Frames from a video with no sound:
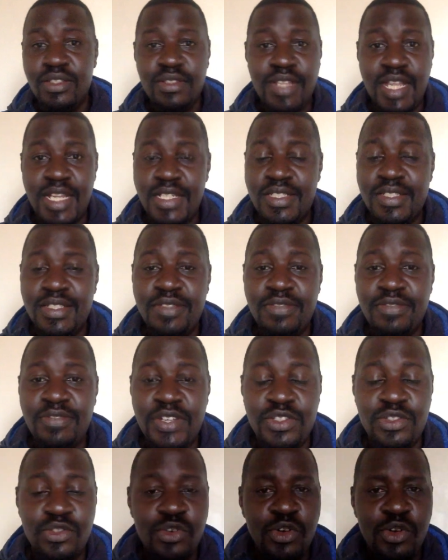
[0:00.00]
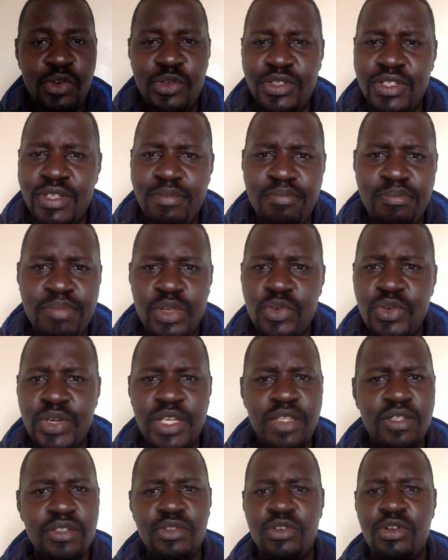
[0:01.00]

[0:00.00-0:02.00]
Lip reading: That first goal was a beauty.